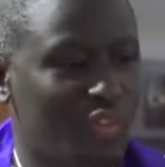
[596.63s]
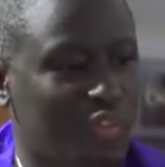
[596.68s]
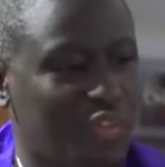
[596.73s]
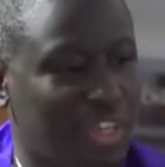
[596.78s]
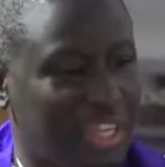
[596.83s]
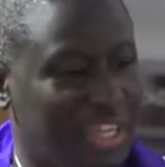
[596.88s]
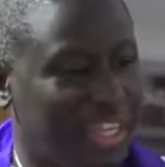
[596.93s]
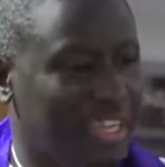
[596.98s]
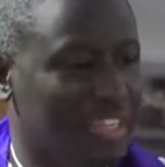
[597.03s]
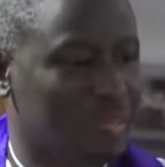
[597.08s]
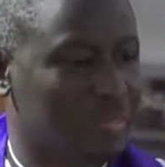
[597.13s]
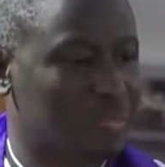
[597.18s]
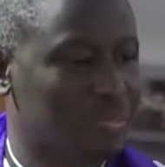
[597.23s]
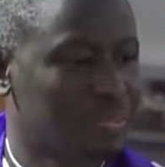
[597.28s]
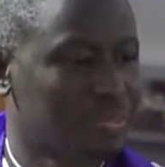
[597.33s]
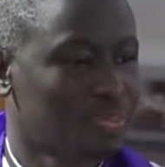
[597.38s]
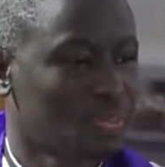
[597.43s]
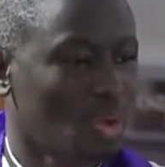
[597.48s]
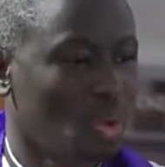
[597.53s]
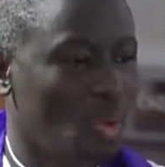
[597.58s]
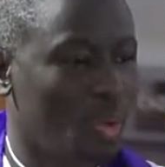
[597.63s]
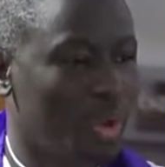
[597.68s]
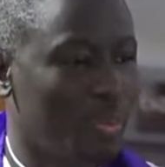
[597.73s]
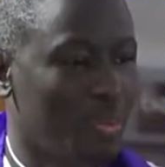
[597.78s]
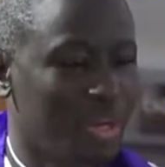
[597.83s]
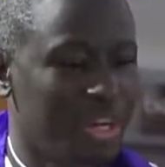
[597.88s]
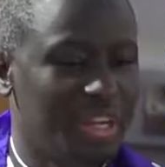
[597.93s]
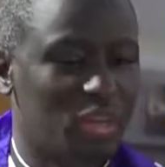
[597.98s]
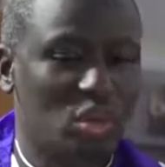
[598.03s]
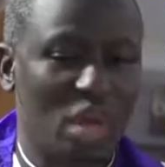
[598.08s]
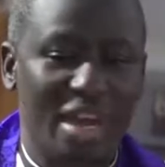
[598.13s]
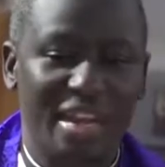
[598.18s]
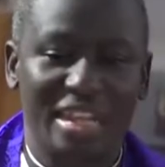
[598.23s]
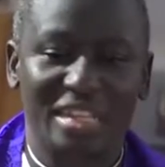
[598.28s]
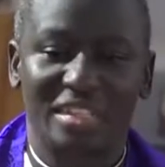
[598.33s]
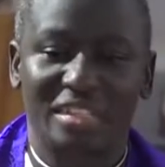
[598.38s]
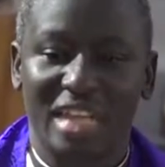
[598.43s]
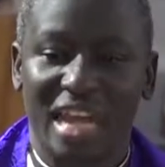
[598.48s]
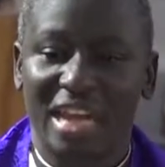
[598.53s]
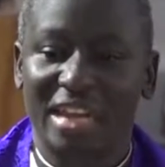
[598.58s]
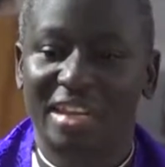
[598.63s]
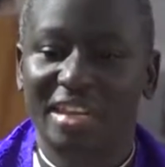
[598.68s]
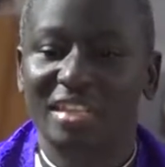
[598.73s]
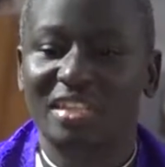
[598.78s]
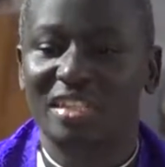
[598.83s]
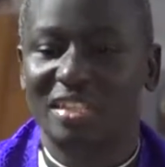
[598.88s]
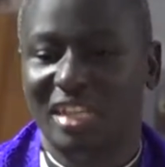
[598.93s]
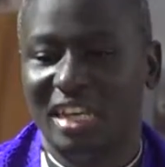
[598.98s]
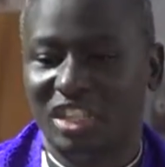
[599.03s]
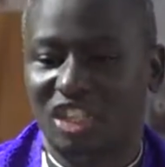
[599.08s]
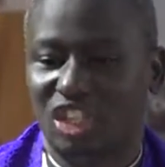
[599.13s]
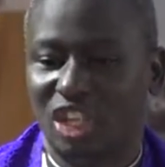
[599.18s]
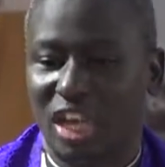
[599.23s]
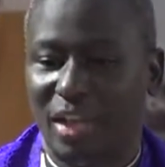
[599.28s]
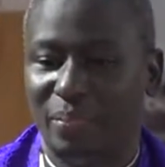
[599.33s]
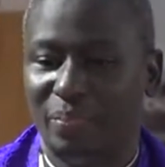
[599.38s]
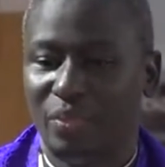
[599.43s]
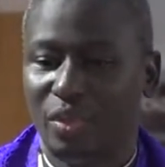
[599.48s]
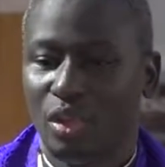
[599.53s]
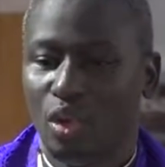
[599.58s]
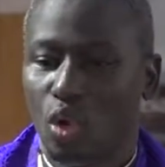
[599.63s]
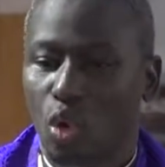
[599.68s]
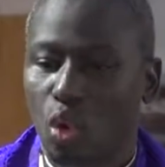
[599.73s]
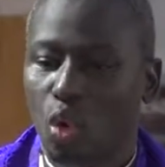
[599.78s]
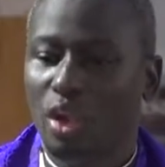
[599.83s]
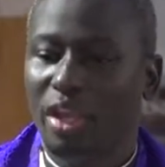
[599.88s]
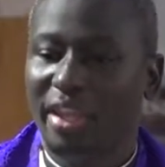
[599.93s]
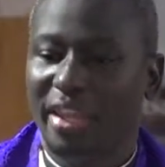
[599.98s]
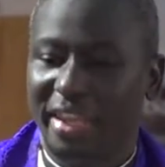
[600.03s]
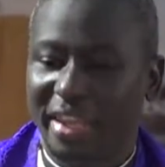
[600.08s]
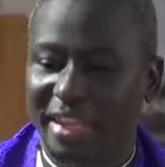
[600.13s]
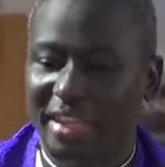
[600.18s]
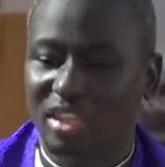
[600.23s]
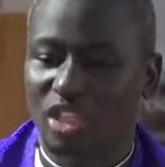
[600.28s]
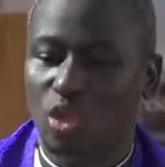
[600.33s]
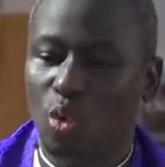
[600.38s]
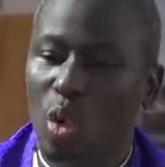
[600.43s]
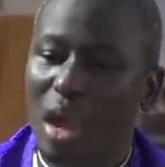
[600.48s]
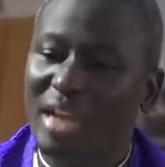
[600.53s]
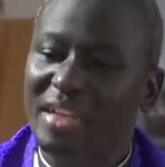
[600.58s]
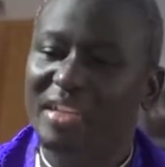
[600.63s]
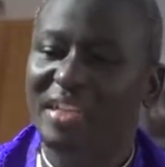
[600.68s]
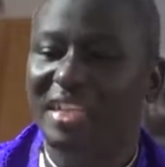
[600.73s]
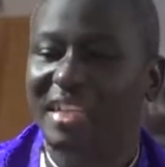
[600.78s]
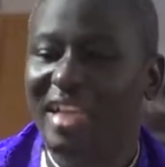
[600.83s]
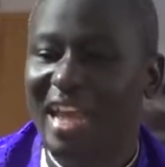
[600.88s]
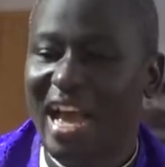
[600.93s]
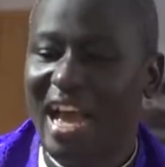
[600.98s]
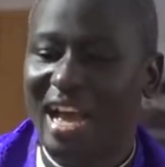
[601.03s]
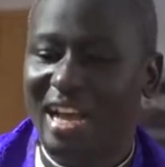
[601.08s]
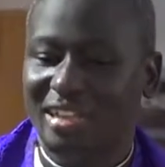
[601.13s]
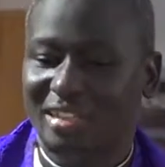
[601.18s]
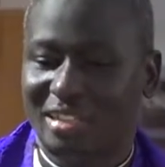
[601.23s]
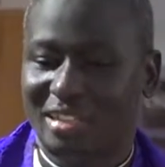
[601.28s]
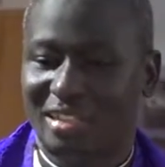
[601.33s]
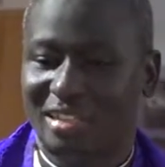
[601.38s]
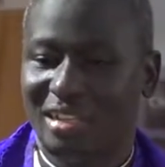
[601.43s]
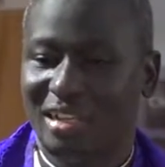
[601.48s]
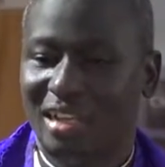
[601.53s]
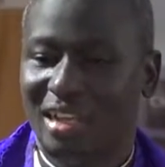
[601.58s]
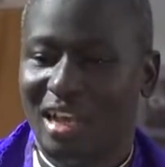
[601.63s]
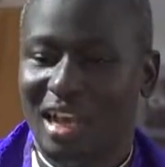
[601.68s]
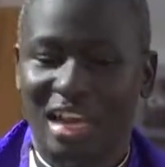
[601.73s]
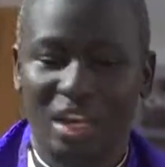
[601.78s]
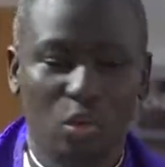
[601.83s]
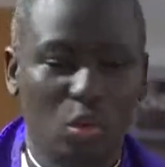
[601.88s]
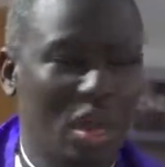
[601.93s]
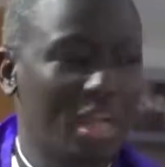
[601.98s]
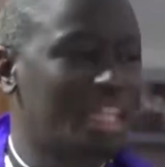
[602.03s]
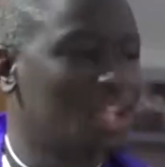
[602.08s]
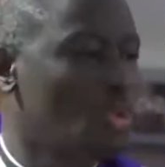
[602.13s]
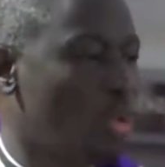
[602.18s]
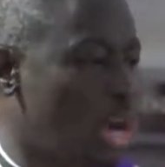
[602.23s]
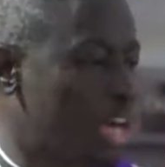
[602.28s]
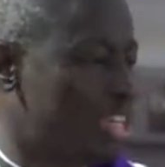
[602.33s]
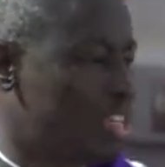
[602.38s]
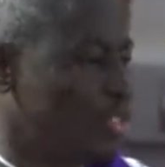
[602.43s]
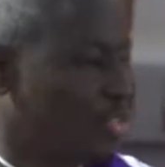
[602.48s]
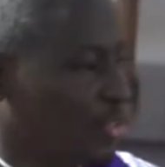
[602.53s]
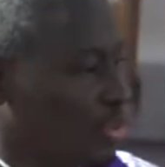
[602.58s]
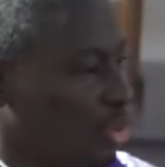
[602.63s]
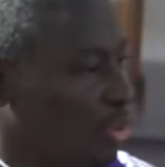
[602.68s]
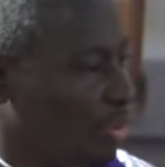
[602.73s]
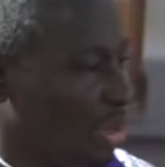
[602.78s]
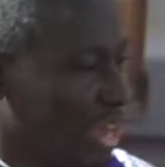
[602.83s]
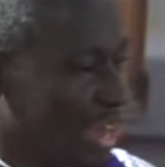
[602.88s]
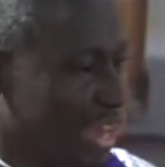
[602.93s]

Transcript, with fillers: of king, we will need to understand his nature, who he is, what he does, and what he wants from